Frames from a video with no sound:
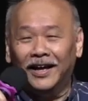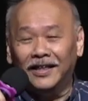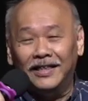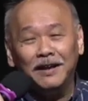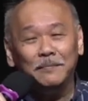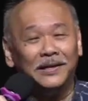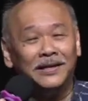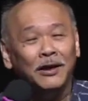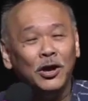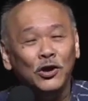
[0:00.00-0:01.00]
But the
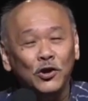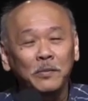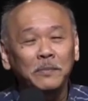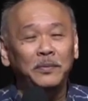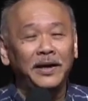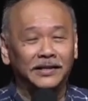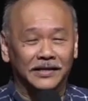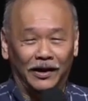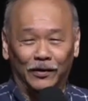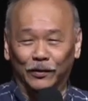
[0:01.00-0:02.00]
human beings
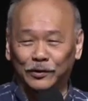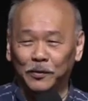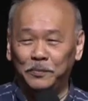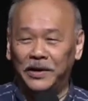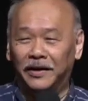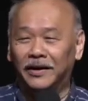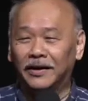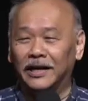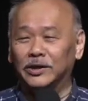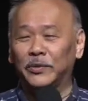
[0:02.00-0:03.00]
are also big.
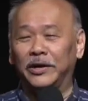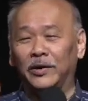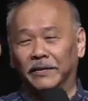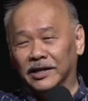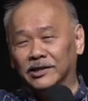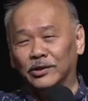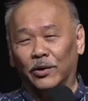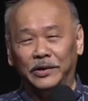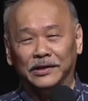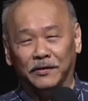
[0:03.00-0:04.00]
That's where you have the
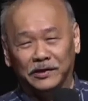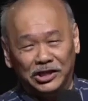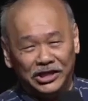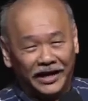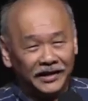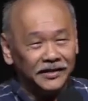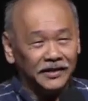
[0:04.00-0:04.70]
stories of the giant,